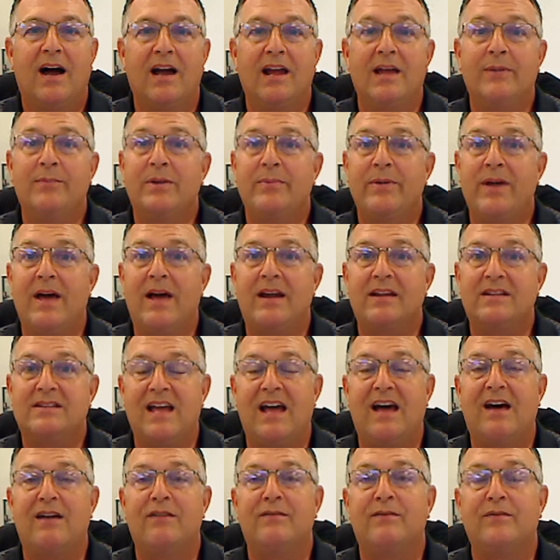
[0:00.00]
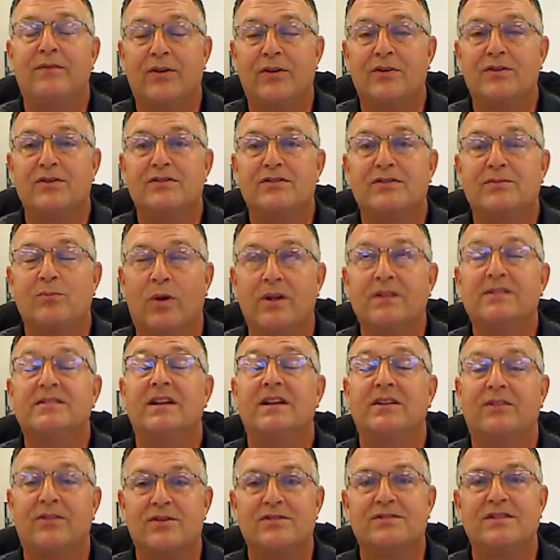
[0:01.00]
am going to be out of town Thursday,
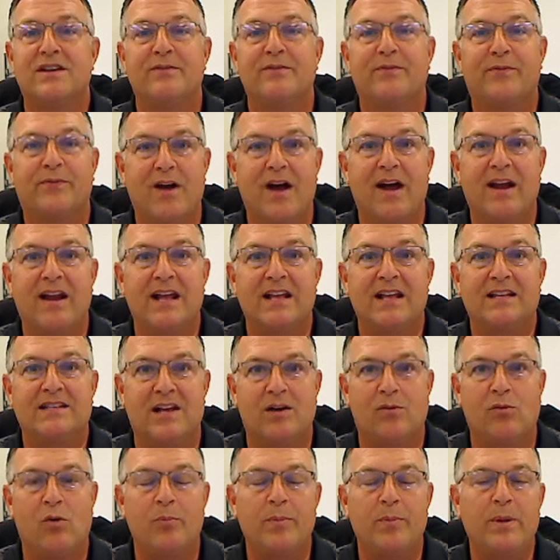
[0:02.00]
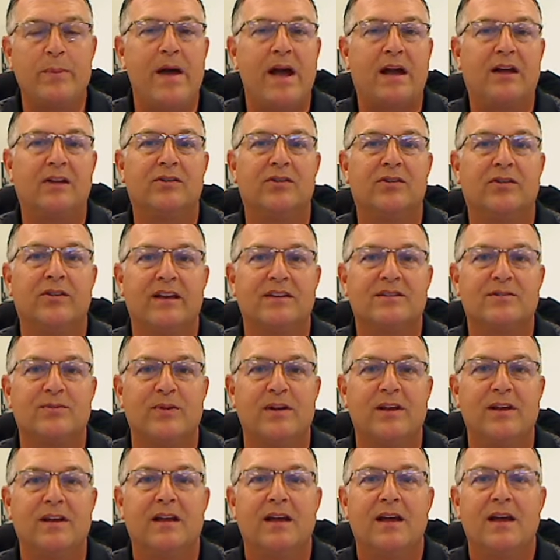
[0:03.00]
Wednesday, Thursday, and Friday, so I won't be back until next
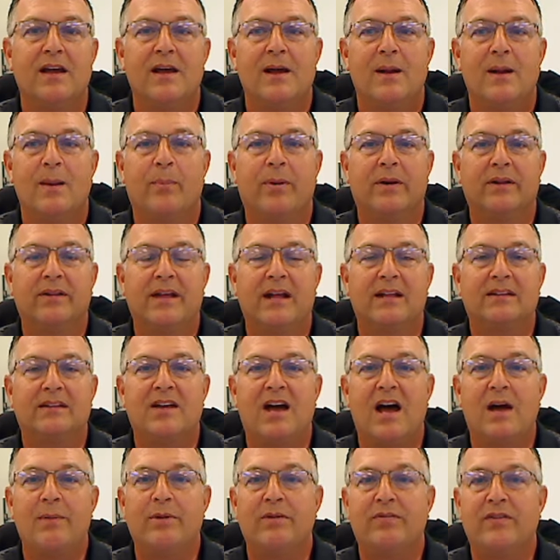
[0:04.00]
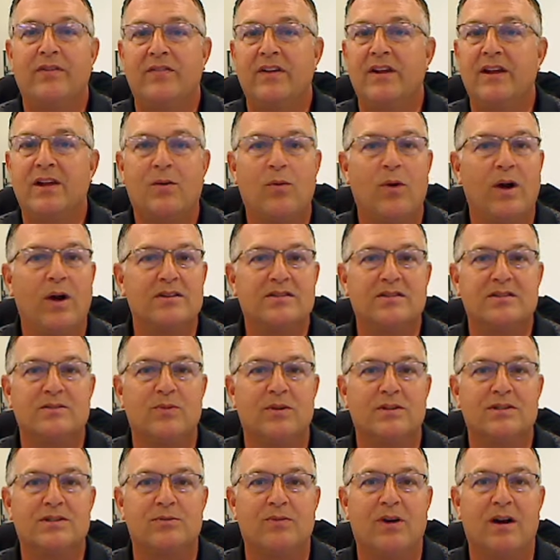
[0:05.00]
week. But at that time, if you have any questions
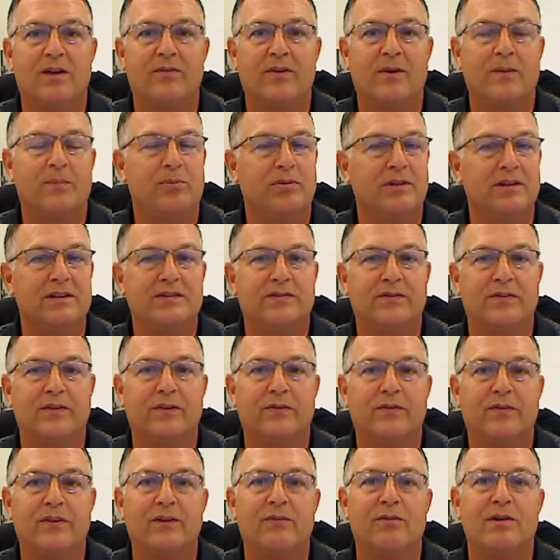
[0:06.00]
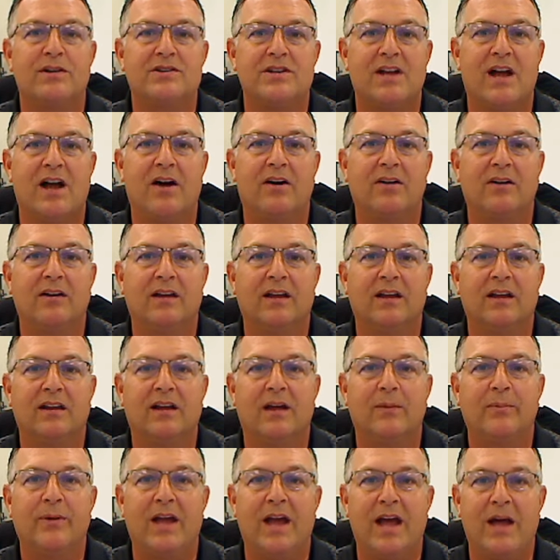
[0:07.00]
whatsoever, please feel free to reach out, and
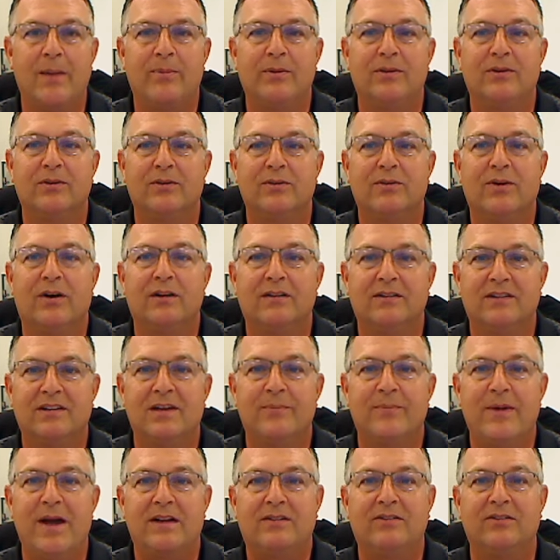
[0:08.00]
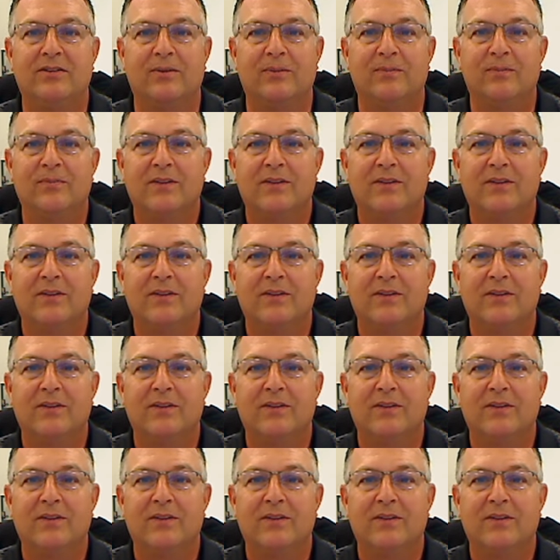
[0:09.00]
I'll be happy to uh, to get back to you.